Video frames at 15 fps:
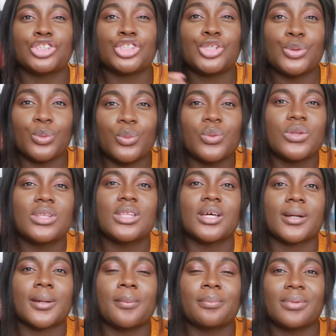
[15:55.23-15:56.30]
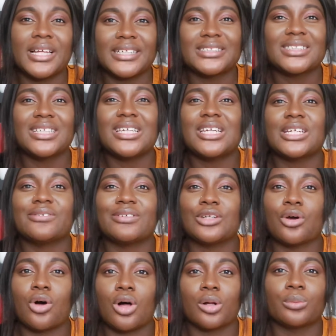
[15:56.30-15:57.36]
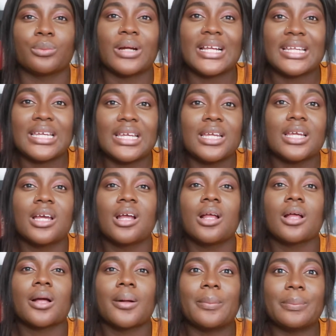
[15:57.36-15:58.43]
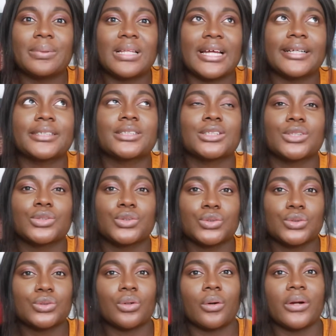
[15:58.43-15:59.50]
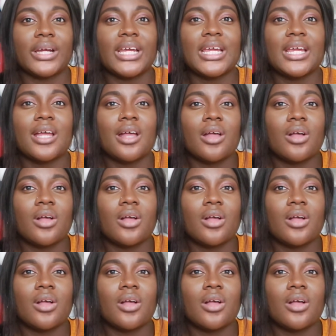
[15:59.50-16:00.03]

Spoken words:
to the complexity of an already complex story